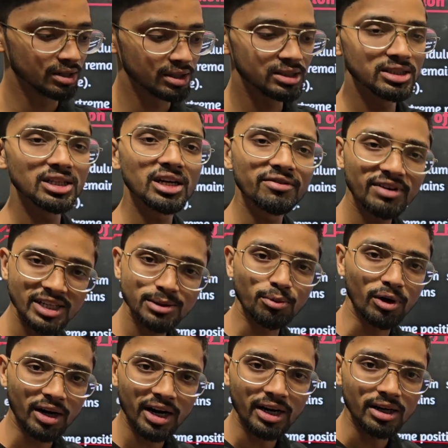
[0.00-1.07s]
this is the reference
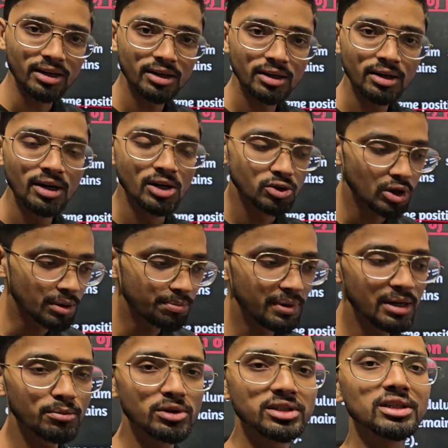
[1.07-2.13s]
point, right? So at
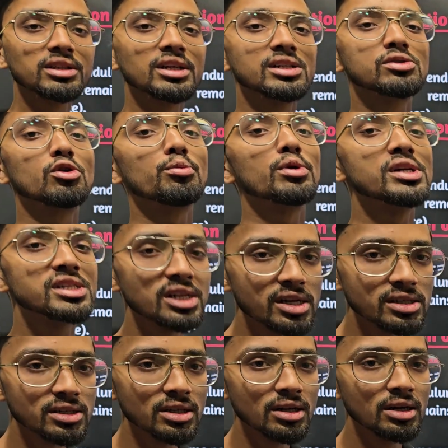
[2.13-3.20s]
mean position there is no potential
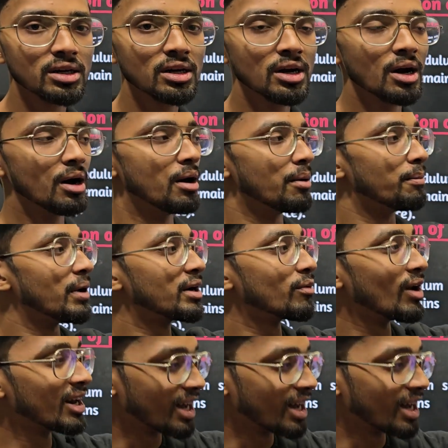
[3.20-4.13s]
energy, but while